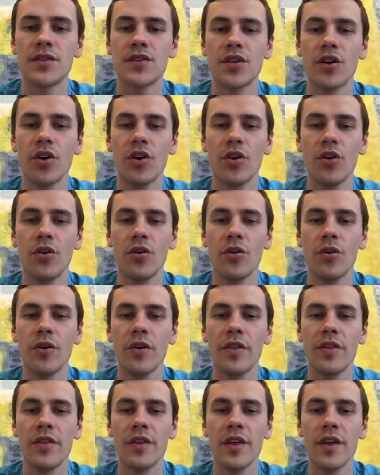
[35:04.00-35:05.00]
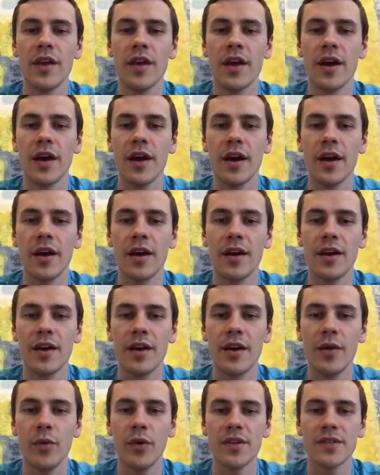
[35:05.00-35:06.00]
So
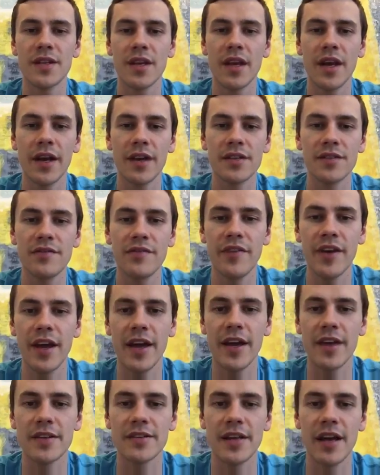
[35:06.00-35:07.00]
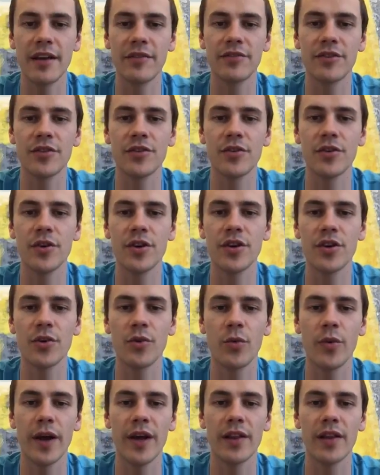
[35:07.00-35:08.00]
what is the next phase after doing
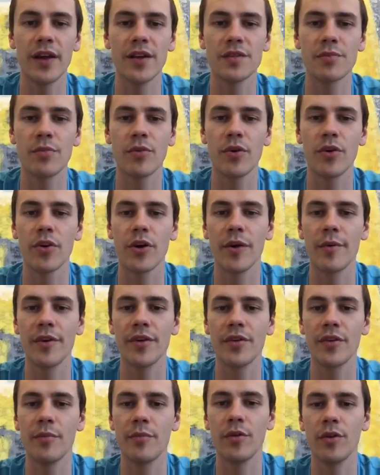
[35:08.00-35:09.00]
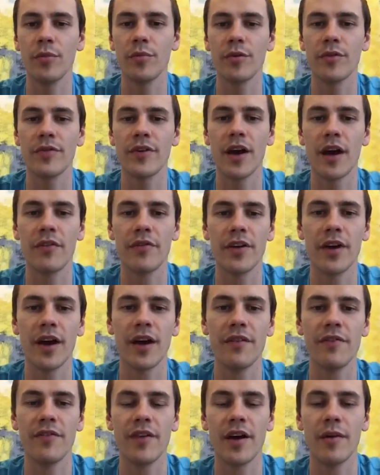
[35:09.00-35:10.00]
your weight loss program? I do the bulletproof coffee,
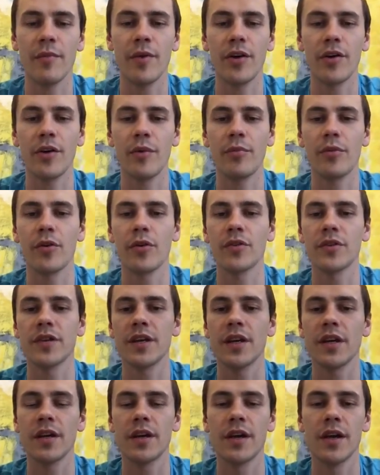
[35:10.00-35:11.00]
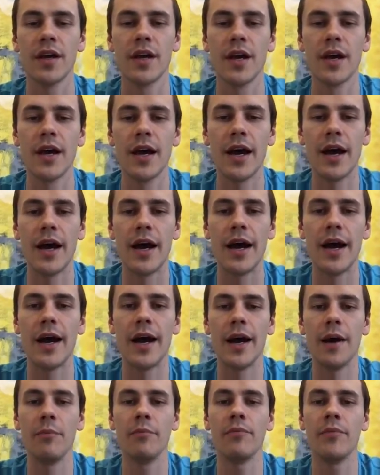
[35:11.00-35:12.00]
high fat, moderate protein.
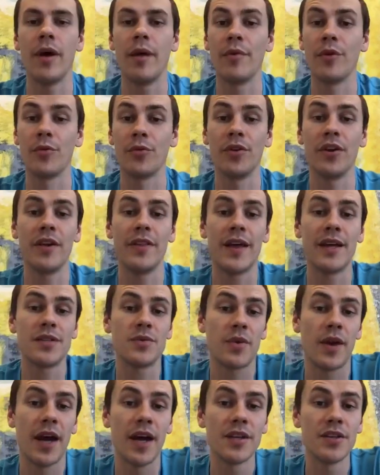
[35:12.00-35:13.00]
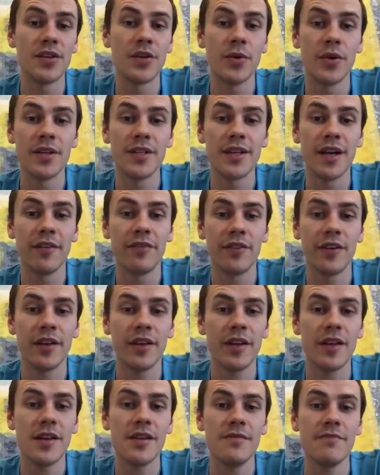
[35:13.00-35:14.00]
I mean, really, that's what I do
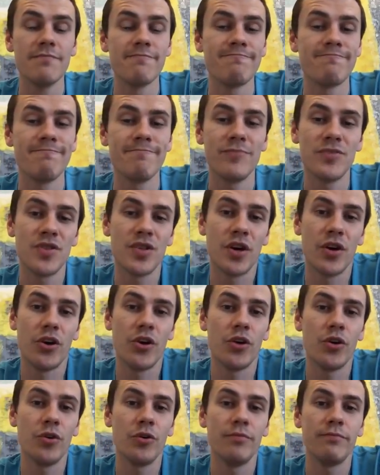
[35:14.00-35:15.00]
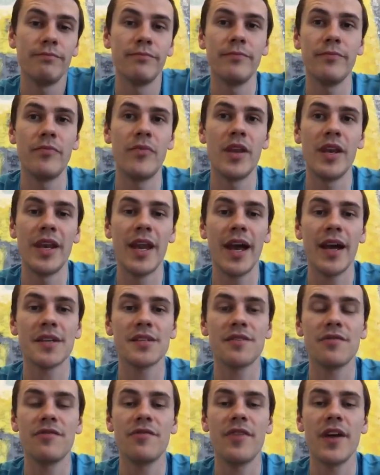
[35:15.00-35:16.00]
indefinitely. So the
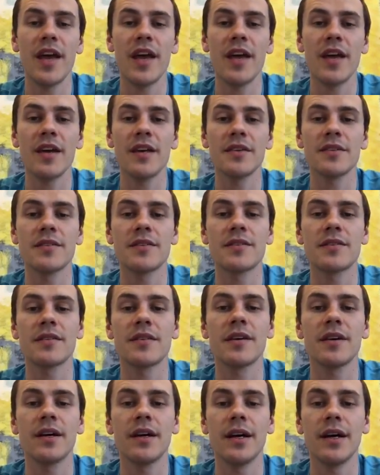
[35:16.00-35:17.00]
next phase